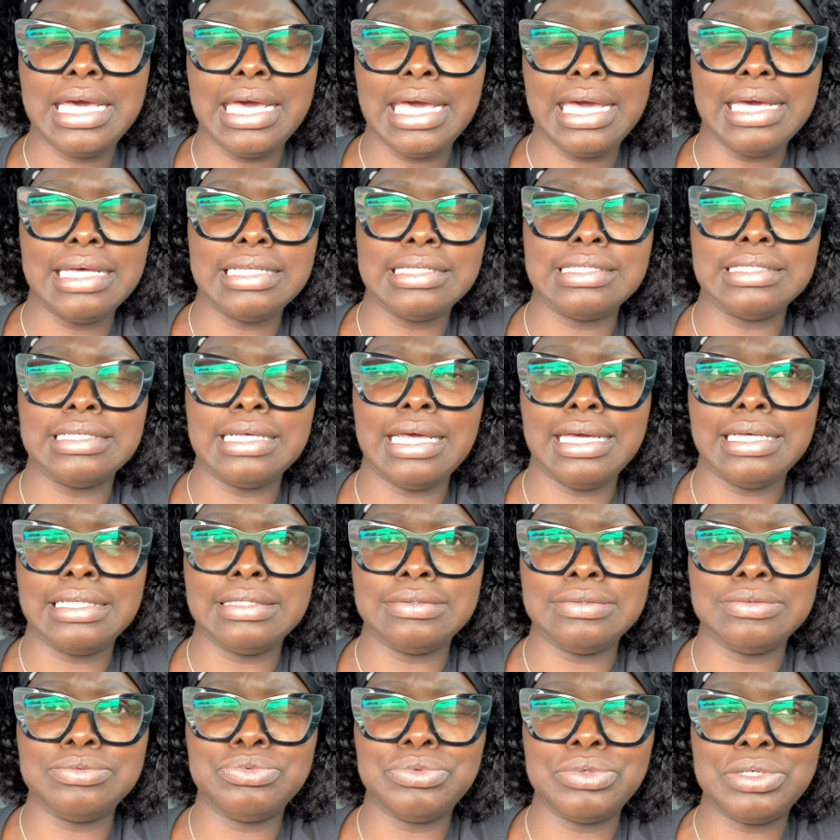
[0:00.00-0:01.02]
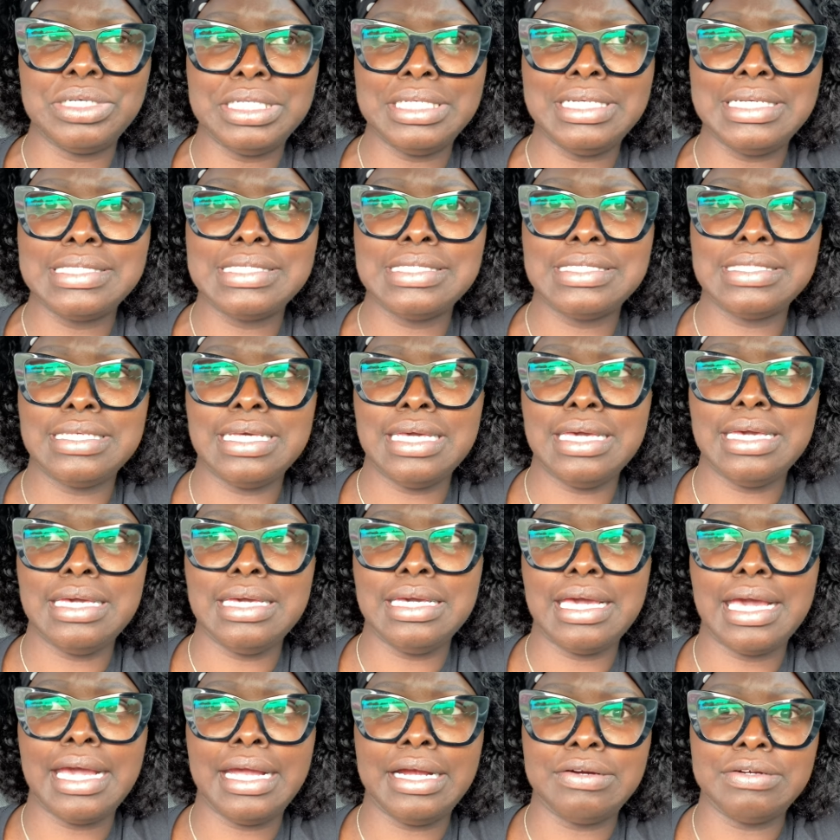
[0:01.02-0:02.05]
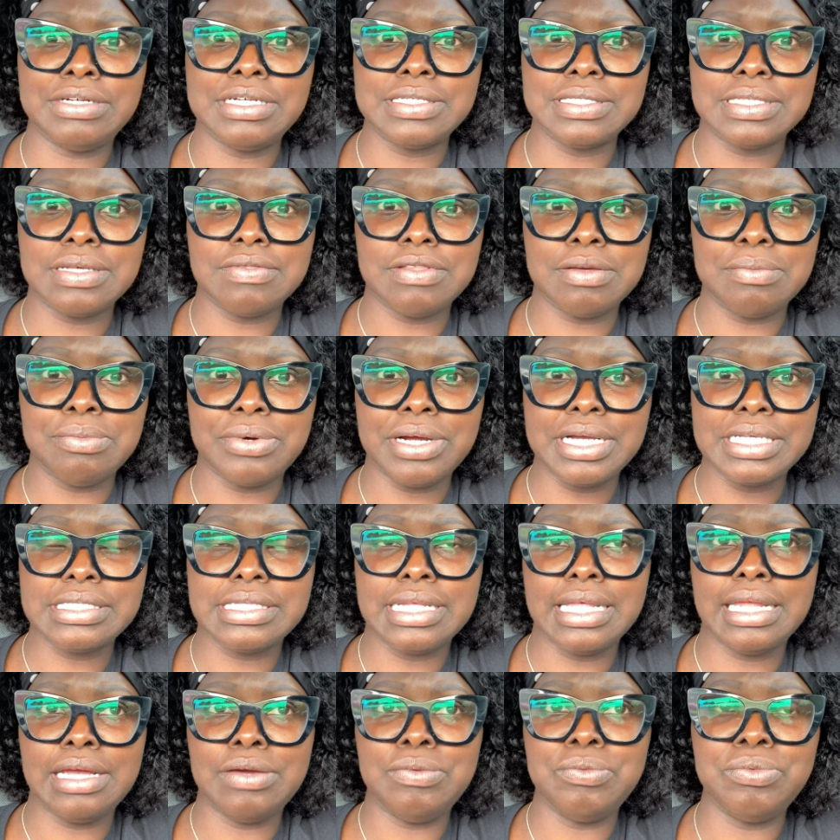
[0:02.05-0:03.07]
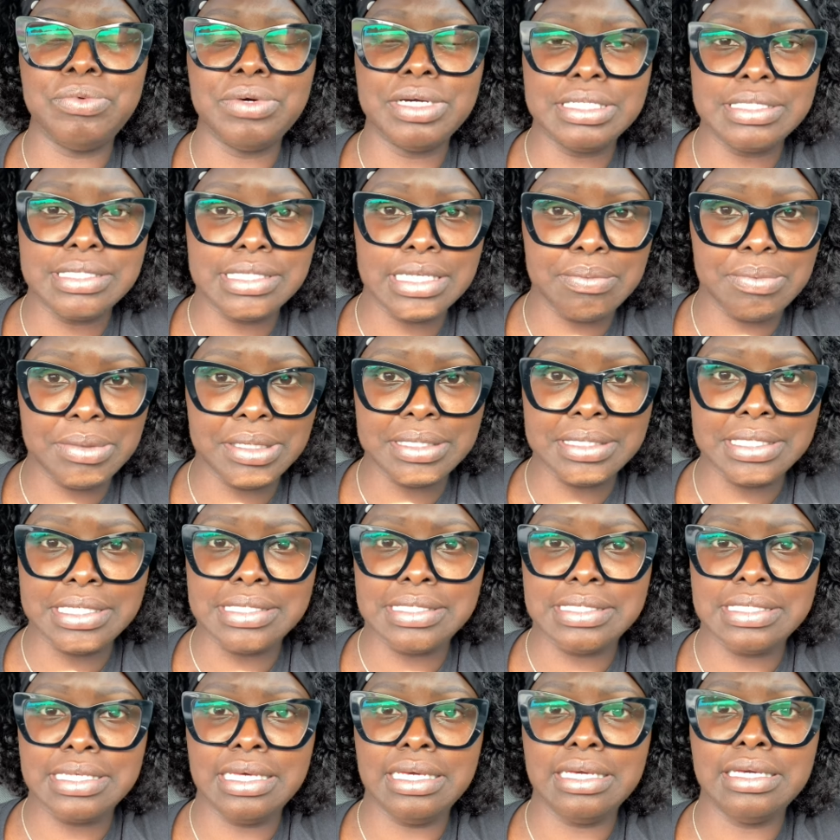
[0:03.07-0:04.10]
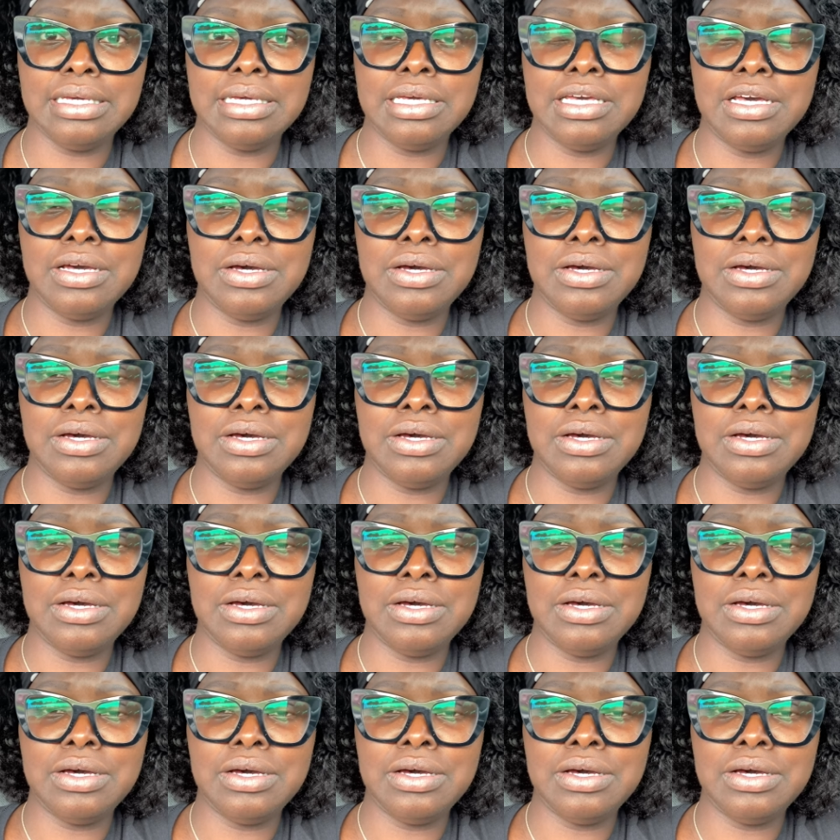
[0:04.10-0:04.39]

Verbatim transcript: and, and really see areas of the breast that they wouldn't typically see